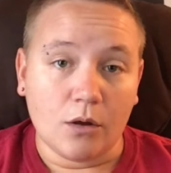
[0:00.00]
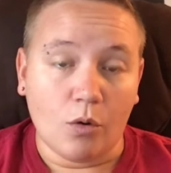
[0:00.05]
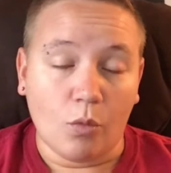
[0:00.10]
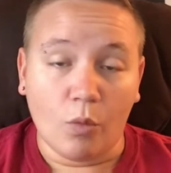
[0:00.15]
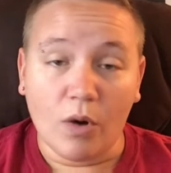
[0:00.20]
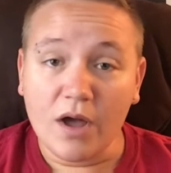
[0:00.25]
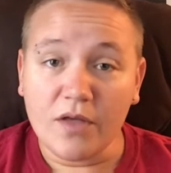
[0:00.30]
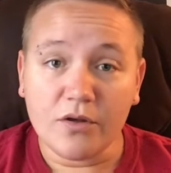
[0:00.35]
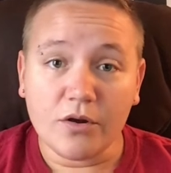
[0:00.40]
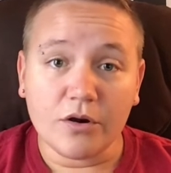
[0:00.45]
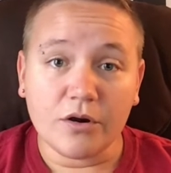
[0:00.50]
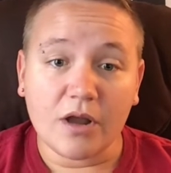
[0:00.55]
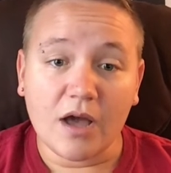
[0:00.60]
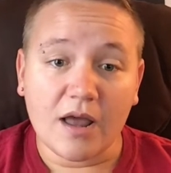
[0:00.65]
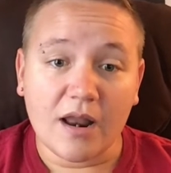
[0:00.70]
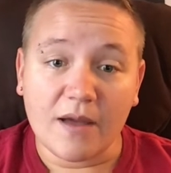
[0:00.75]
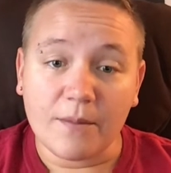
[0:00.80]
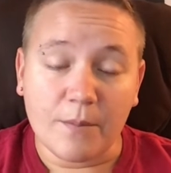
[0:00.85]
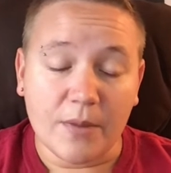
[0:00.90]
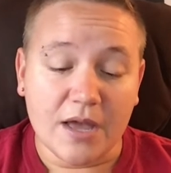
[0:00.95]
Whether or
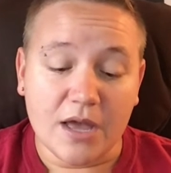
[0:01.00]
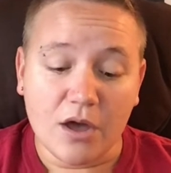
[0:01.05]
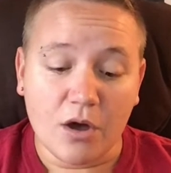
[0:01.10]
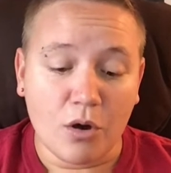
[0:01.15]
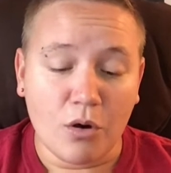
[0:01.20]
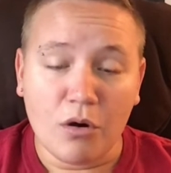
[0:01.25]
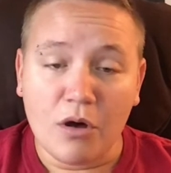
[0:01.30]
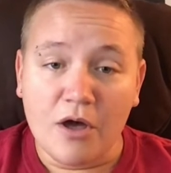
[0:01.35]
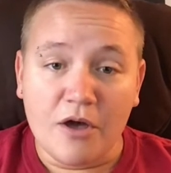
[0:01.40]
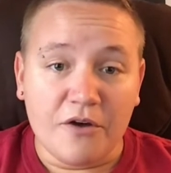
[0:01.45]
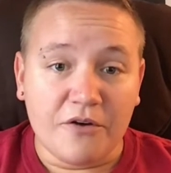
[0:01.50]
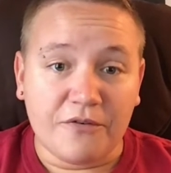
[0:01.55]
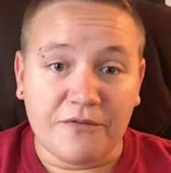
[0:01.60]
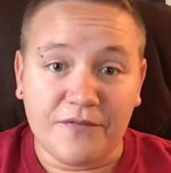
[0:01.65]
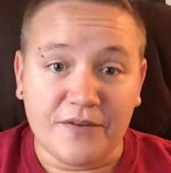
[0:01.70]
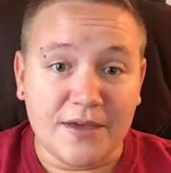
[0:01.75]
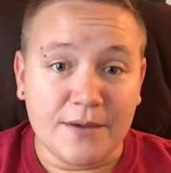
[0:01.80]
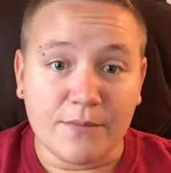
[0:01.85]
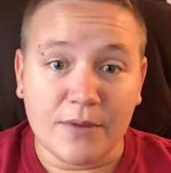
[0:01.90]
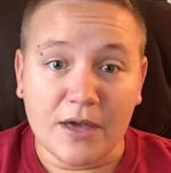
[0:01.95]
not I'm male,
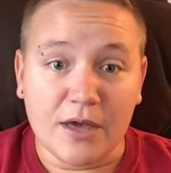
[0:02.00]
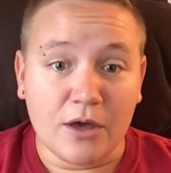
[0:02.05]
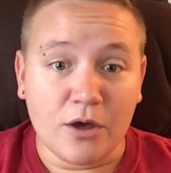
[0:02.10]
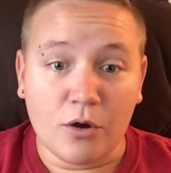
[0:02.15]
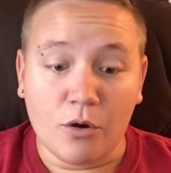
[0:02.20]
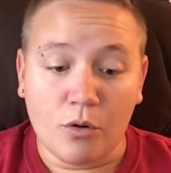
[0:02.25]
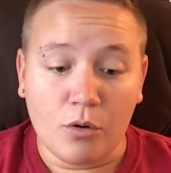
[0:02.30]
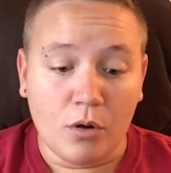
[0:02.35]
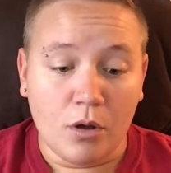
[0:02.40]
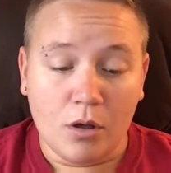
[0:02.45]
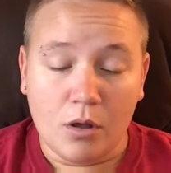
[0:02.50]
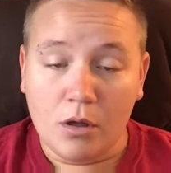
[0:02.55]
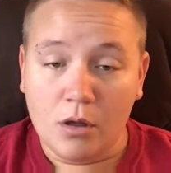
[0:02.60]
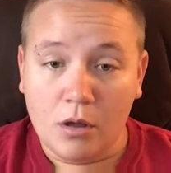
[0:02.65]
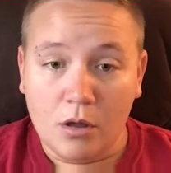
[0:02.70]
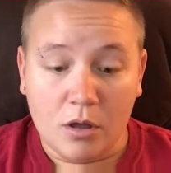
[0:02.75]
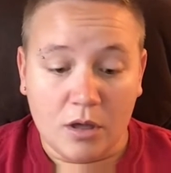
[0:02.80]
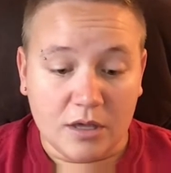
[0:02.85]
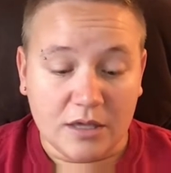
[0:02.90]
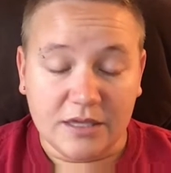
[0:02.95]
female,
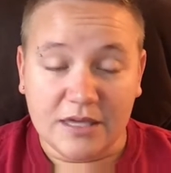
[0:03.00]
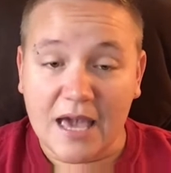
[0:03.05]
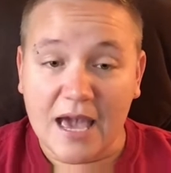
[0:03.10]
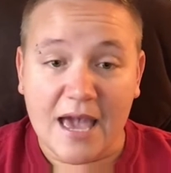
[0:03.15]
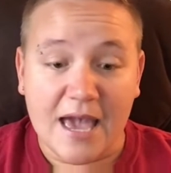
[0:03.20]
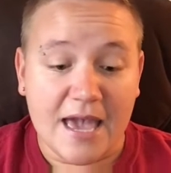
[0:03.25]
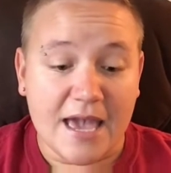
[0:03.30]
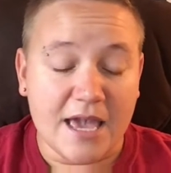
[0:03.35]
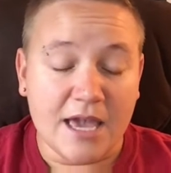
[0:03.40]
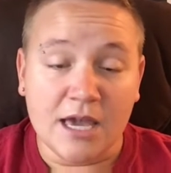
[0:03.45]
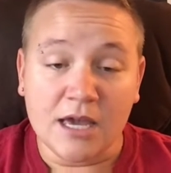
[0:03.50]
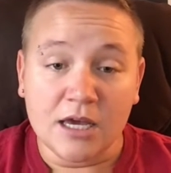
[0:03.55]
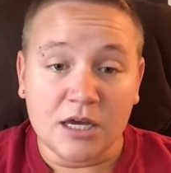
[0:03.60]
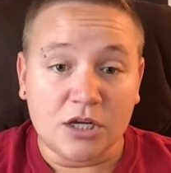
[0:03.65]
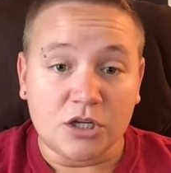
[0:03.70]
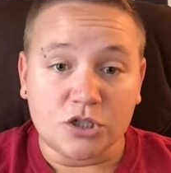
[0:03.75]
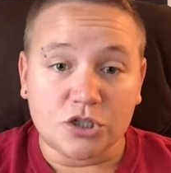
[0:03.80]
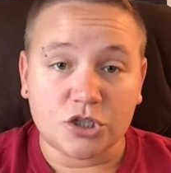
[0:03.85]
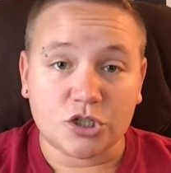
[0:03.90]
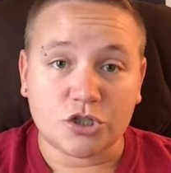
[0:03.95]
gay,
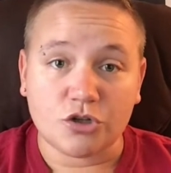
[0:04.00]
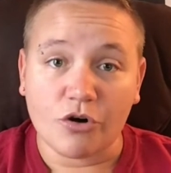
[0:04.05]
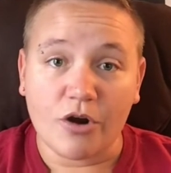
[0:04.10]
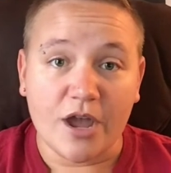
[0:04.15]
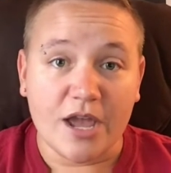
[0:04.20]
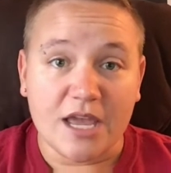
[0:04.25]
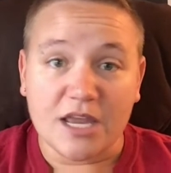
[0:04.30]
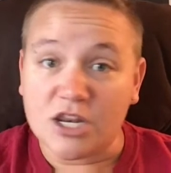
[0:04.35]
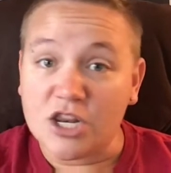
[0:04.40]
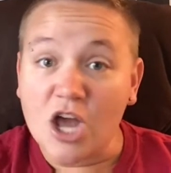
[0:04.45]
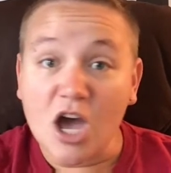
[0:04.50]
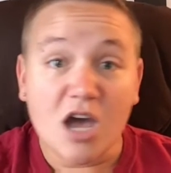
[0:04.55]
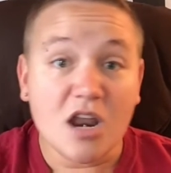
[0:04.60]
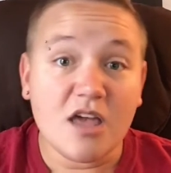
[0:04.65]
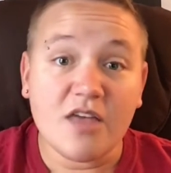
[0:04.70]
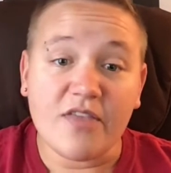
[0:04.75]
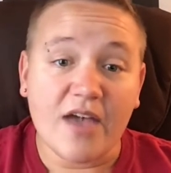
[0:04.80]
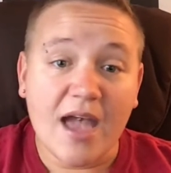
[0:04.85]
straight, none of